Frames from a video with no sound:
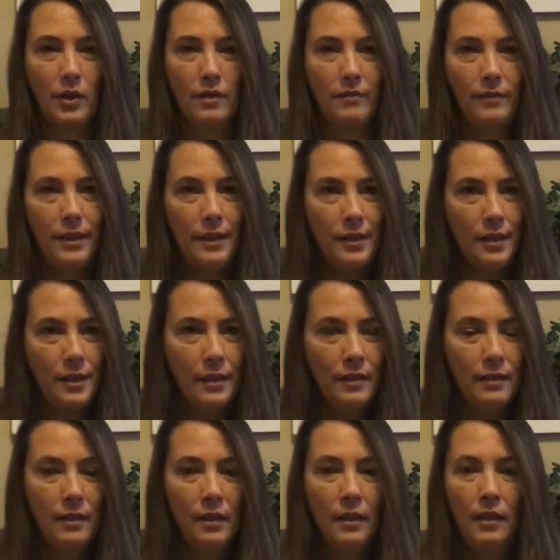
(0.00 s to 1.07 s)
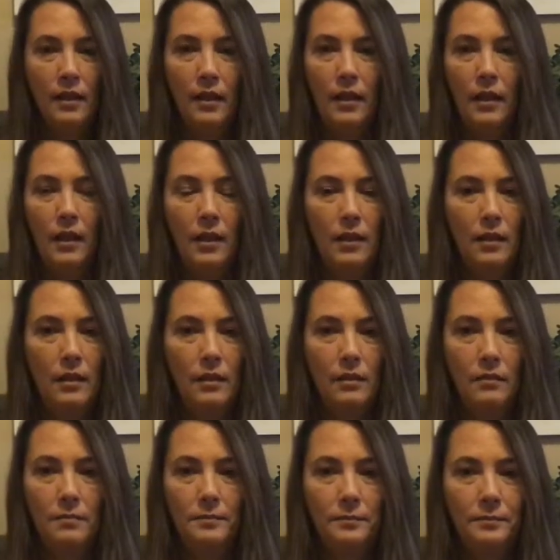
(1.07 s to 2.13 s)
convenient.
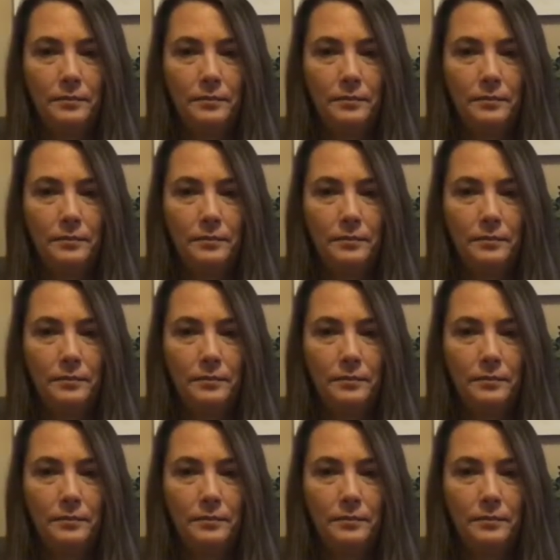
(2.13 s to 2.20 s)
And